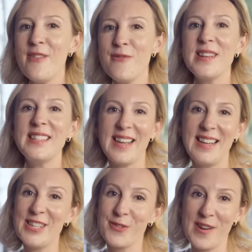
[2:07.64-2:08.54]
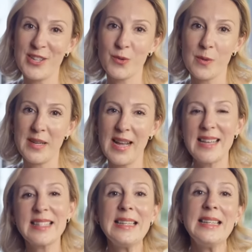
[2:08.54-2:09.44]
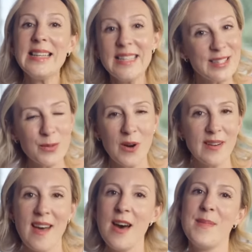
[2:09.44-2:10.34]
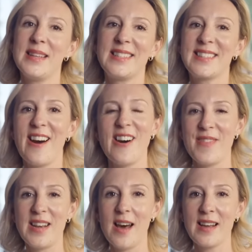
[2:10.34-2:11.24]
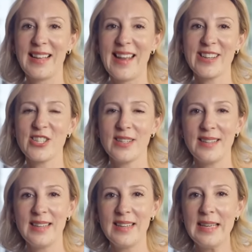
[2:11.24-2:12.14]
Every stylish French woman has at least one Hermès scarf in her collection.